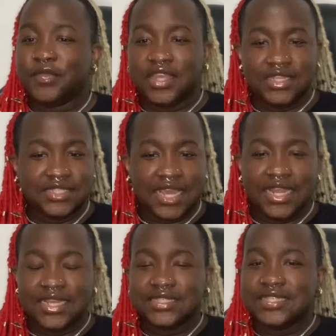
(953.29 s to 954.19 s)
he said
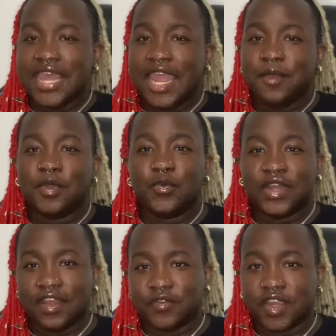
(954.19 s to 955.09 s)
his name and
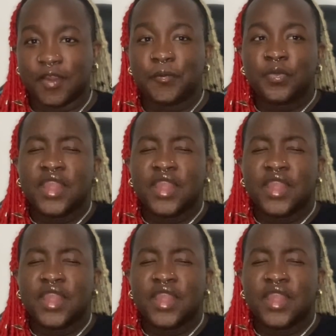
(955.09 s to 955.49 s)
whatever.